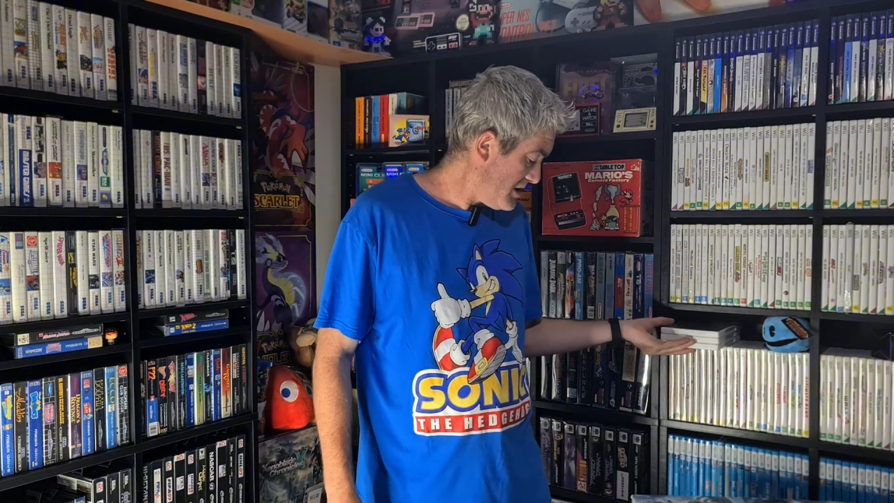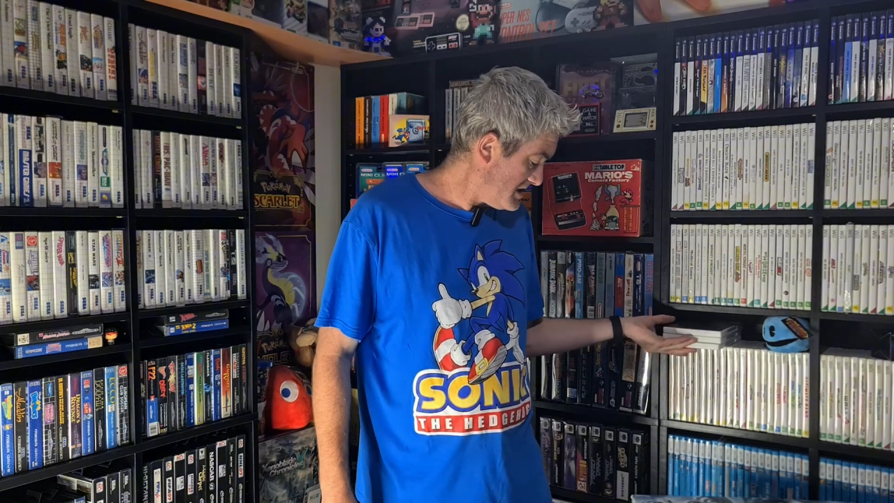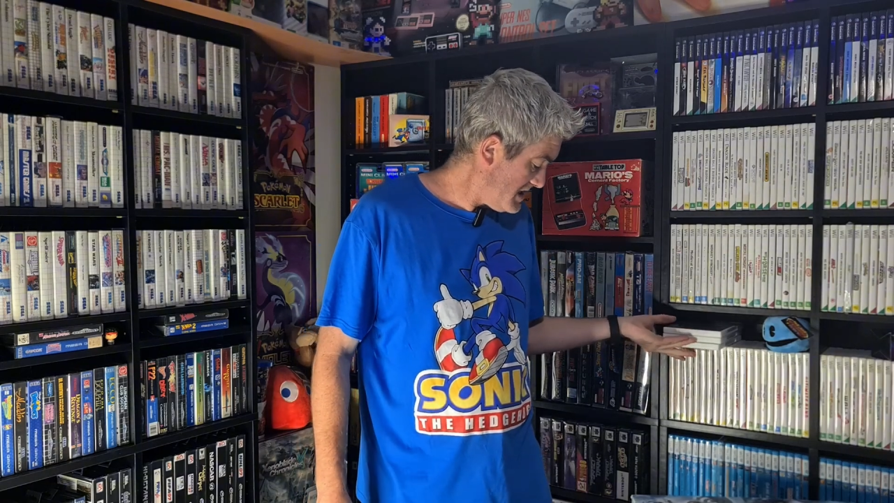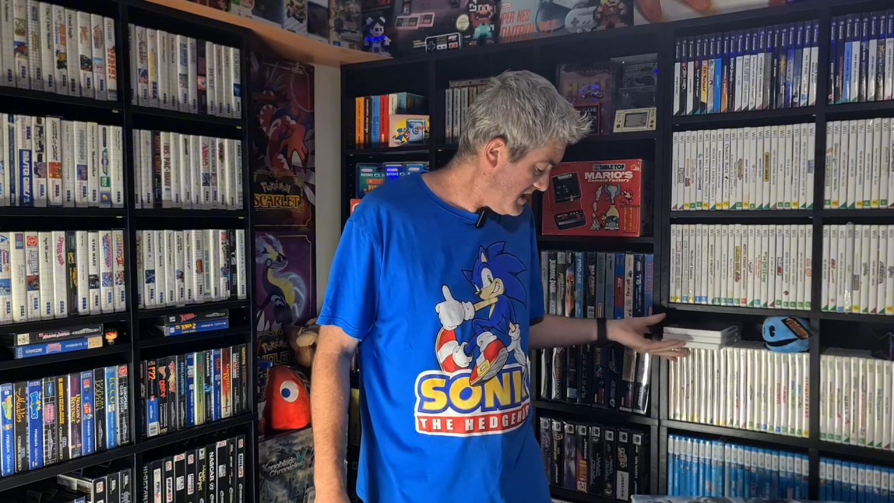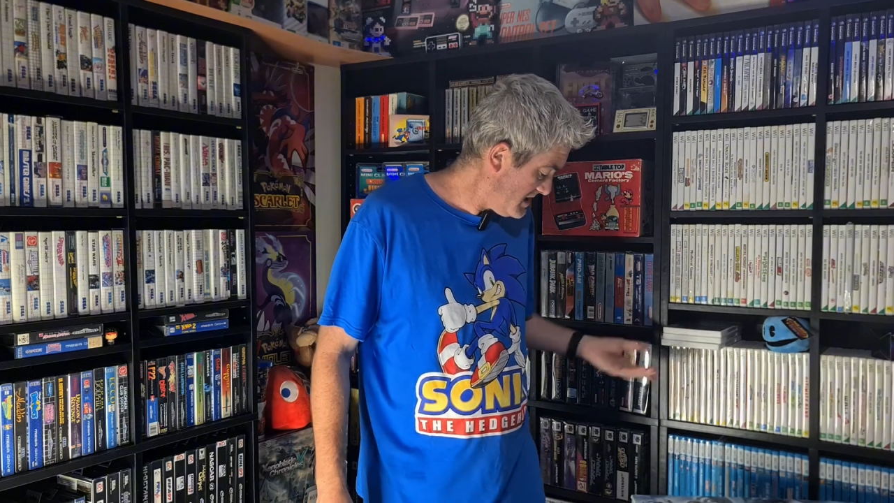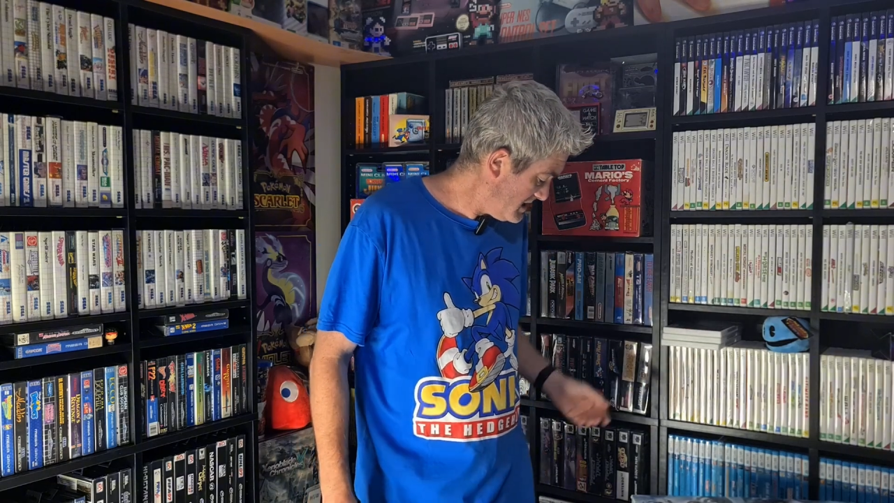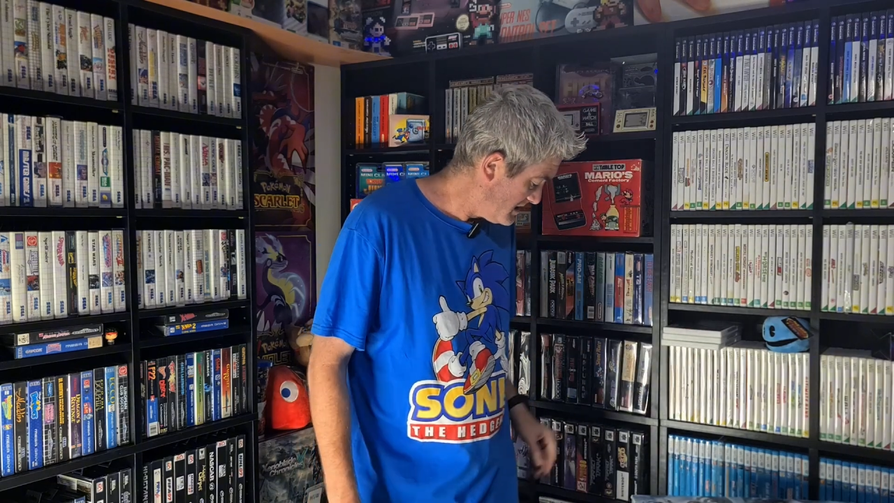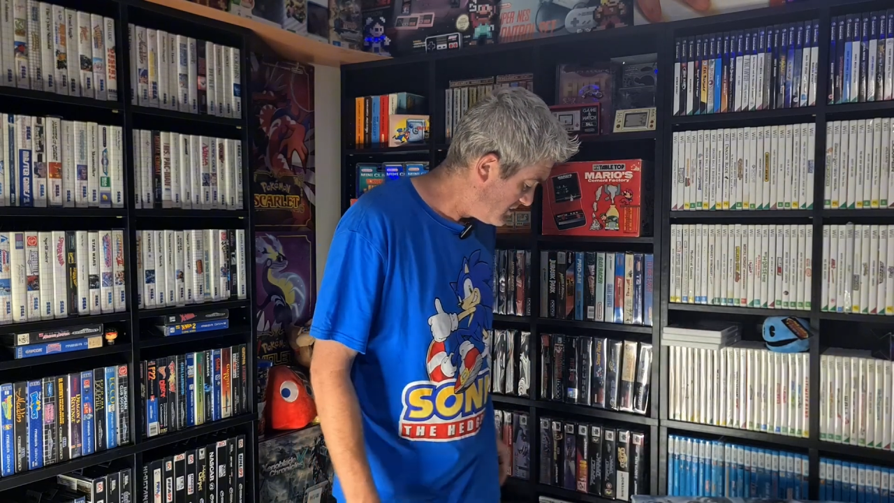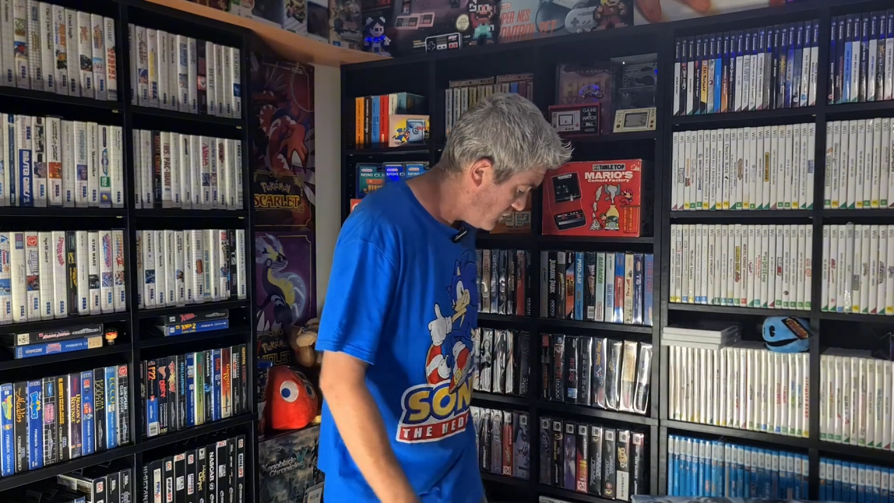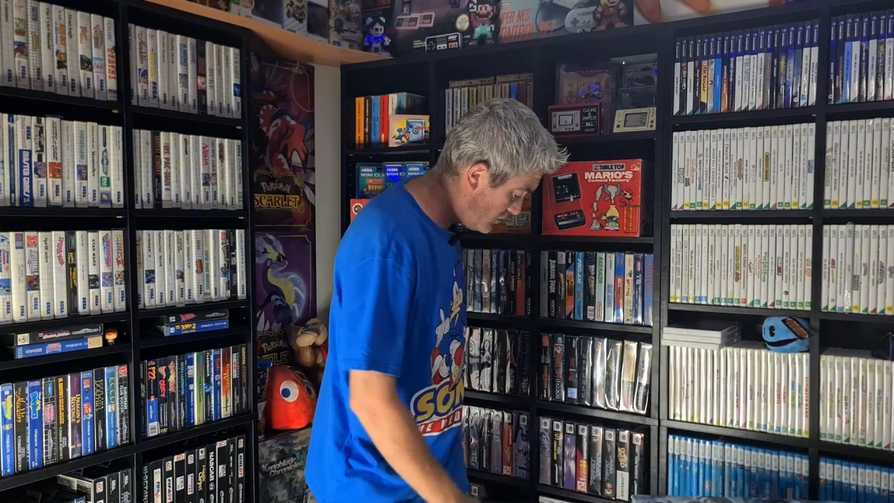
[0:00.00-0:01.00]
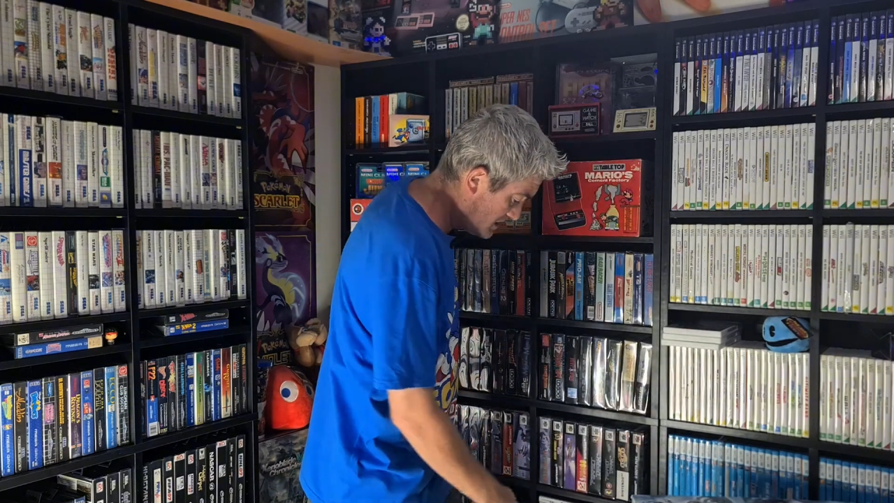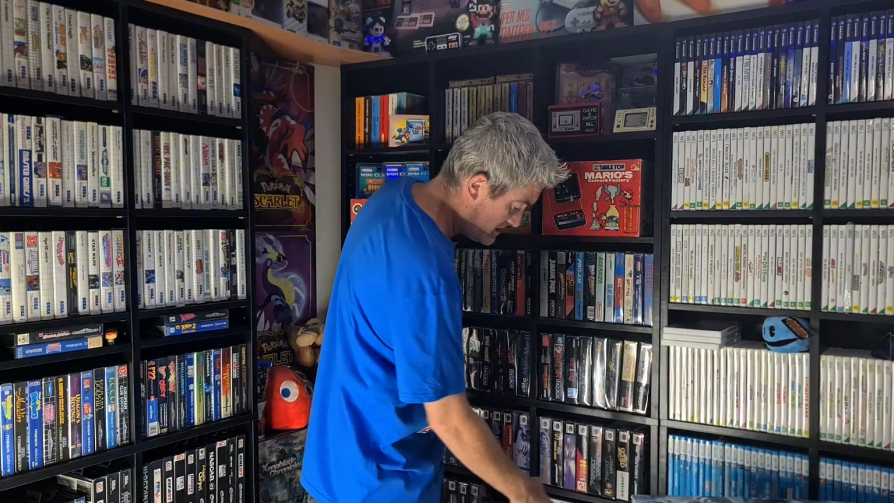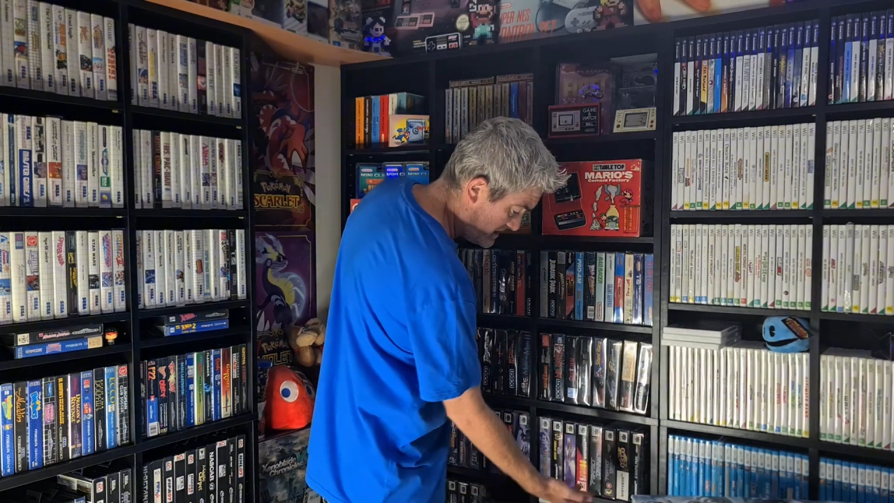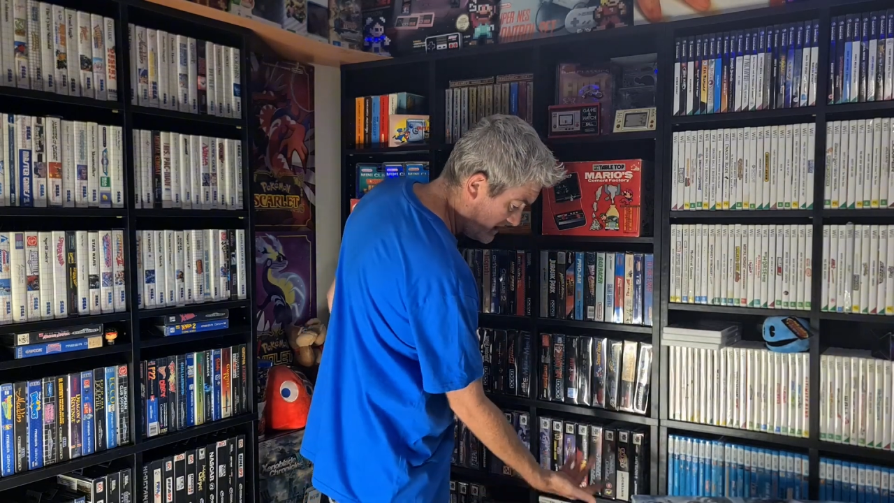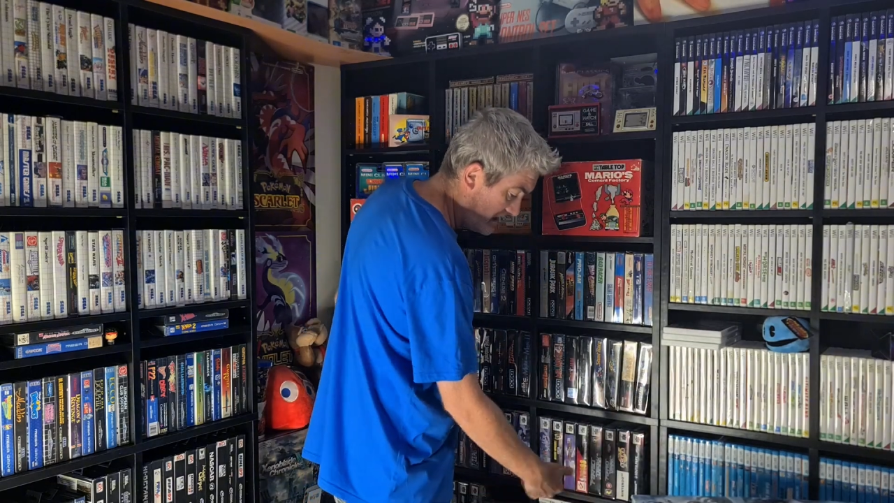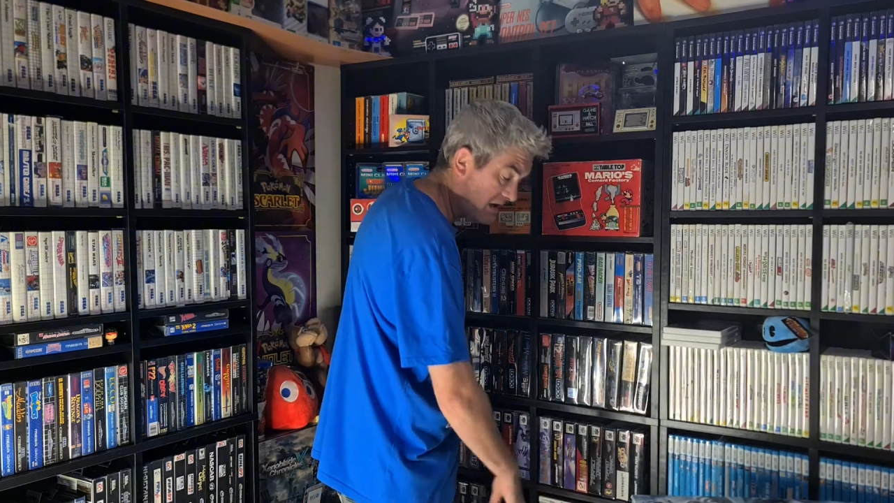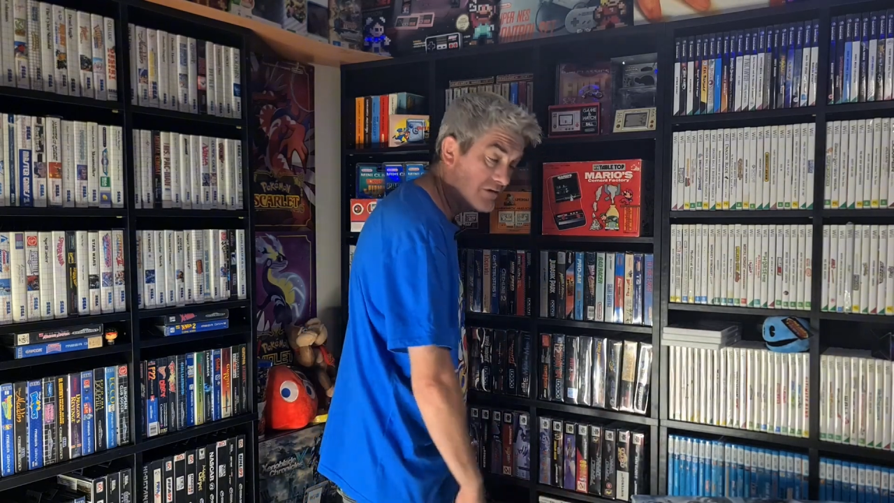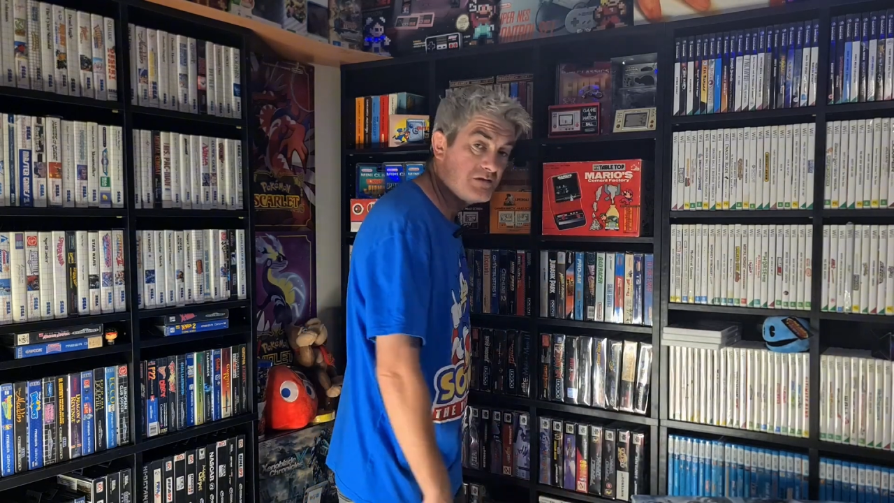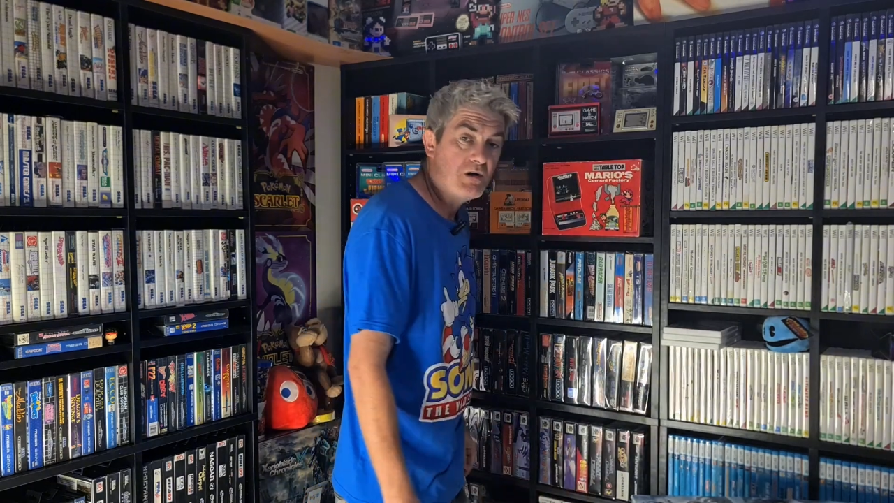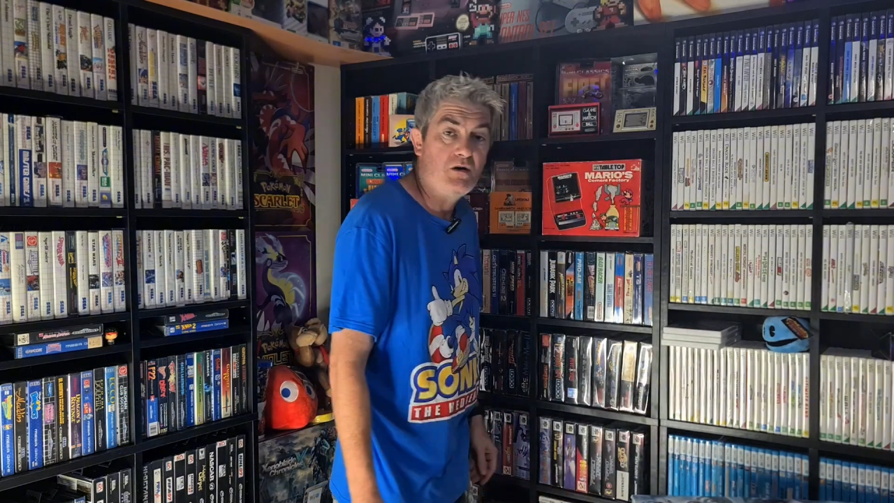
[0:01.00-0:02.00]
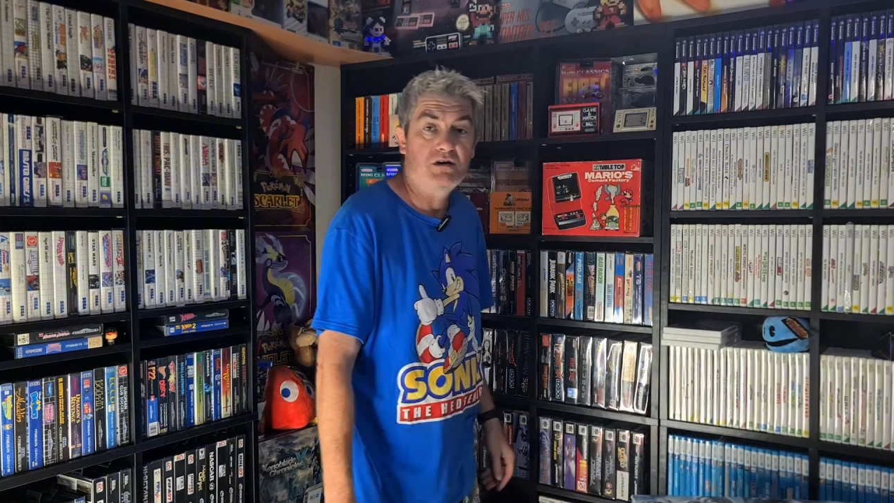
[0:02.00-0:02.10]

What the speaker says: My DS is all just sitting here as well